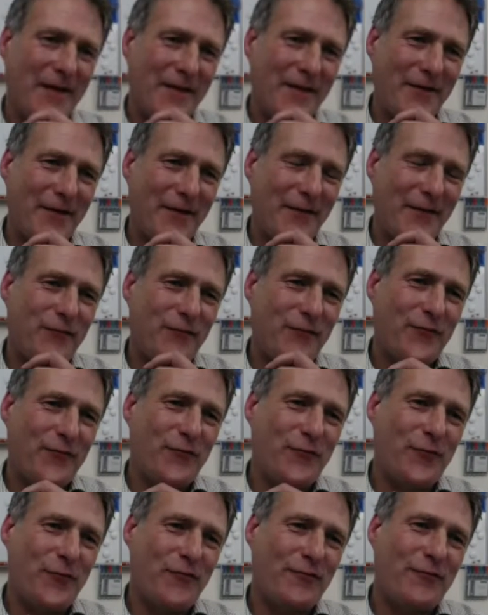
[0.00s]
So
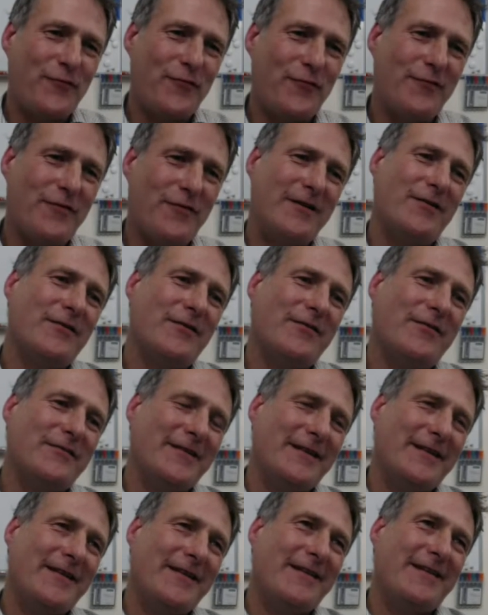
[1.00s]
drawing
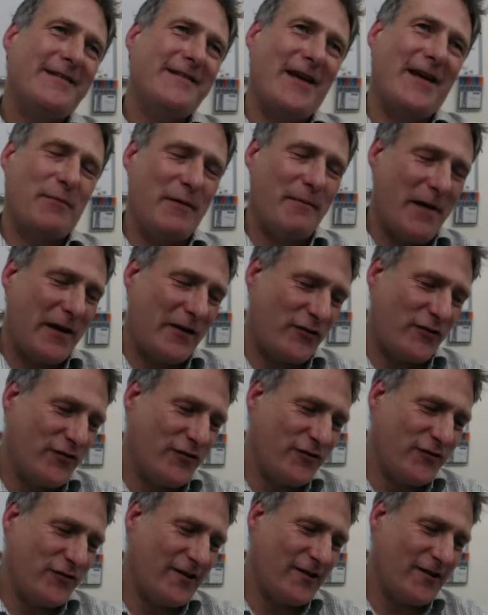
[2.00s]
on, we
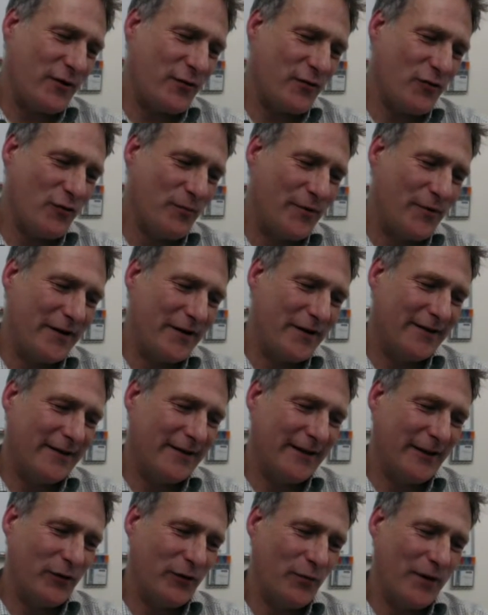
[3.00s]
mentioned Jeremy Corbyn
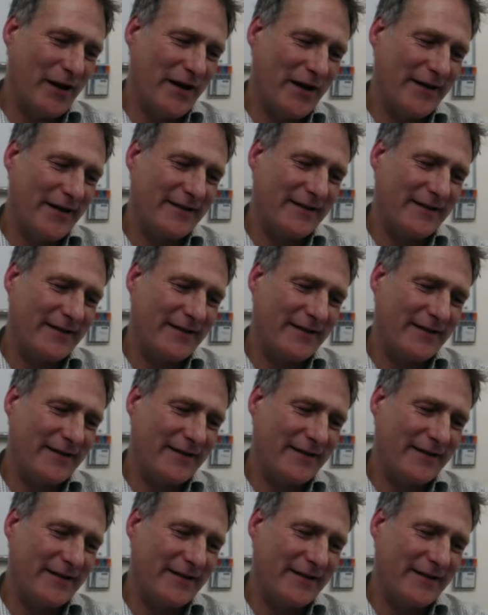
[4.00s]
a little bit